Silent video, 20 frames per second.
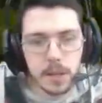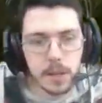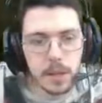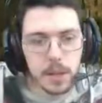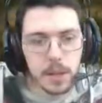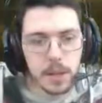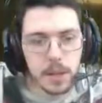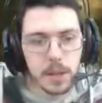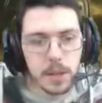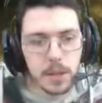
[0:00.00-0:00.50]

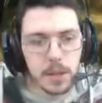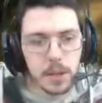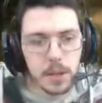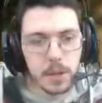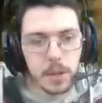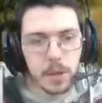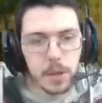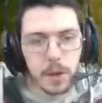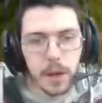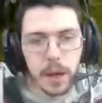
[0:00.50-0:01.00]

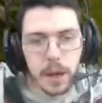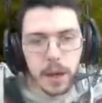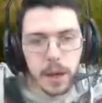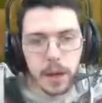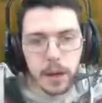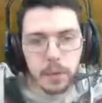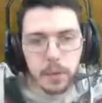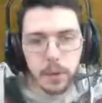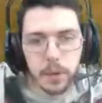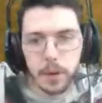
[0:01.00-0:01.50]
So I got to
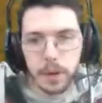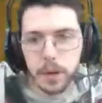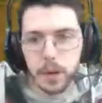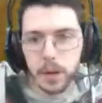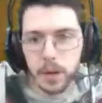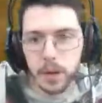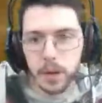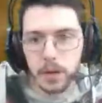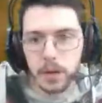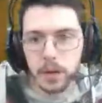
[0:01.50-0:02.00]

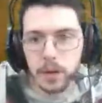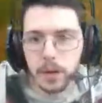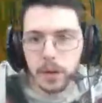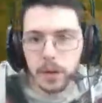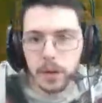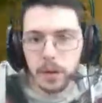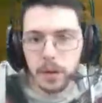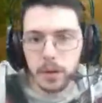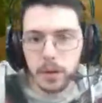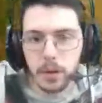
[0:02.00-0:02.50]
run
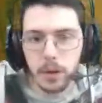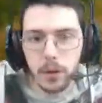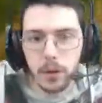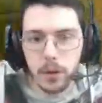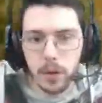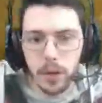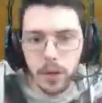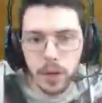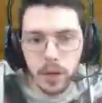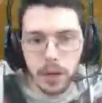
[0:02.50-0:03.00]
over
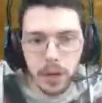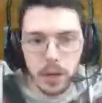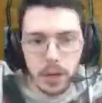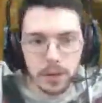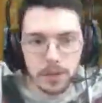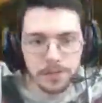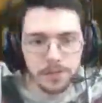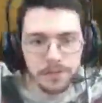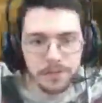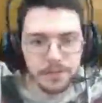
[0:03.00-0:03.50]
here.
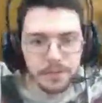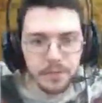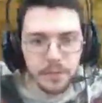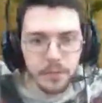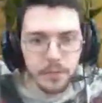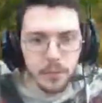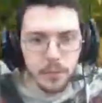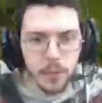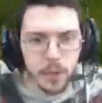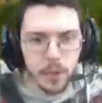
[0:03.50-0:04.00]

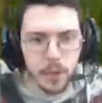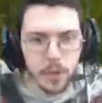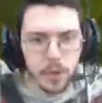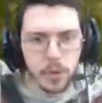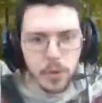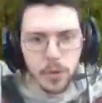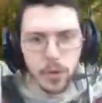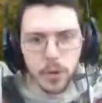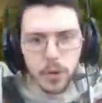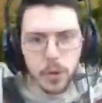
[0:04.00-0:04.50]

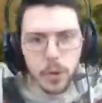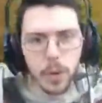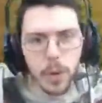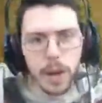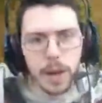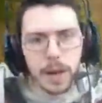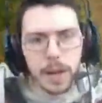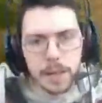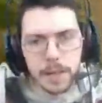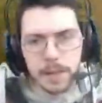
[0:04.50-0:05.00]
Tutorial
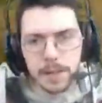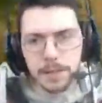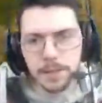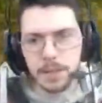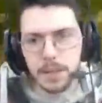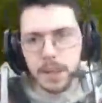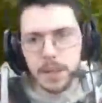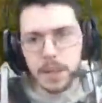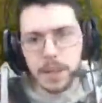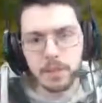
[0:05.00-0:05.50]
wise,
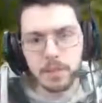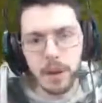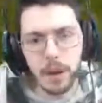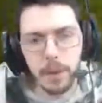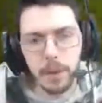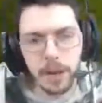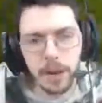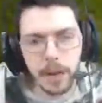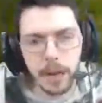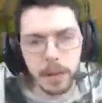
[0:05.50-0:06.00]
this is probably
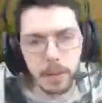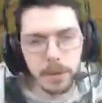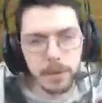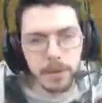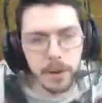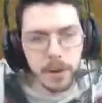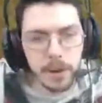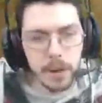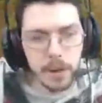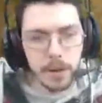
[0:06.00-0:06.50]
not going to be
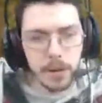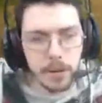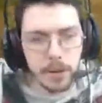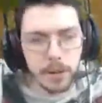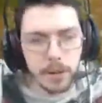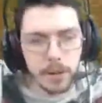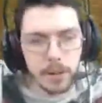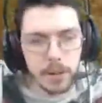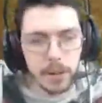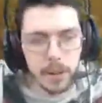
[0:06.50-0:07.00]
very
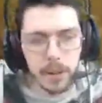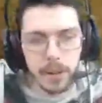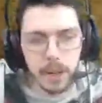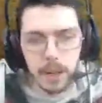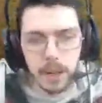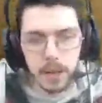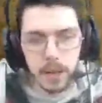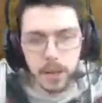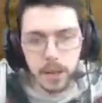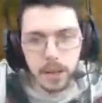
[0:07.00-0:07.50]
interesting
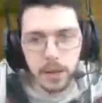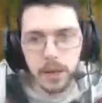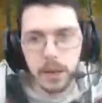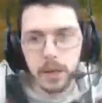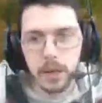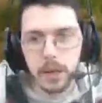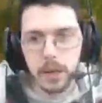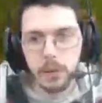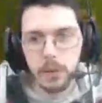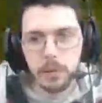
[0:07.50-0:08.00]
either,
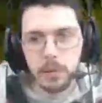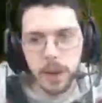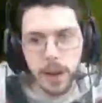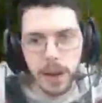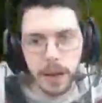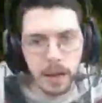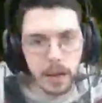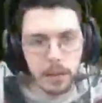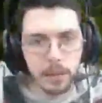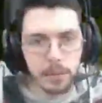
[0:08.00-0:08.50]
but I
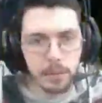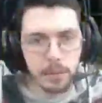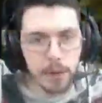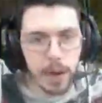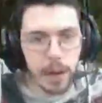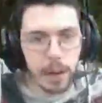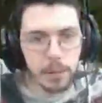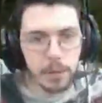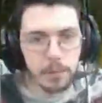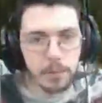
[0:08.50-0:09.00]
can
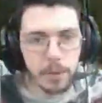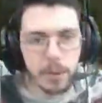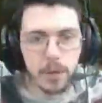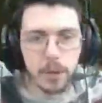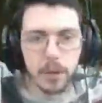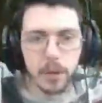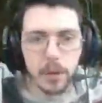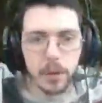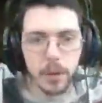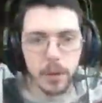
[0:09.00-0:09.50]
probably burn
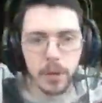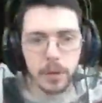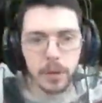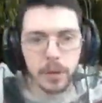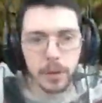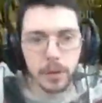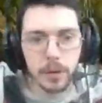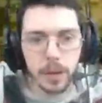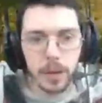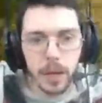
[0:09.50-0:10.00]
through it
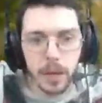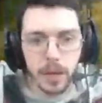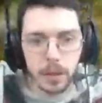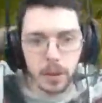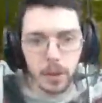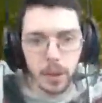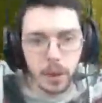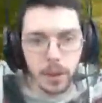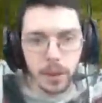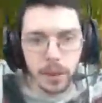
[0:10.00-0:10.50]
as
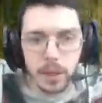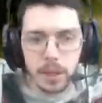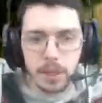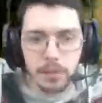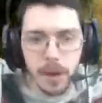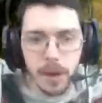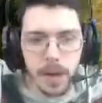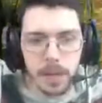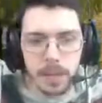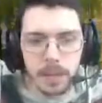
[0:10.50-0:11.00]
quickly as
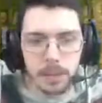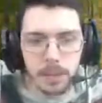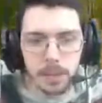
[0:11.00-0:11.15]
possible.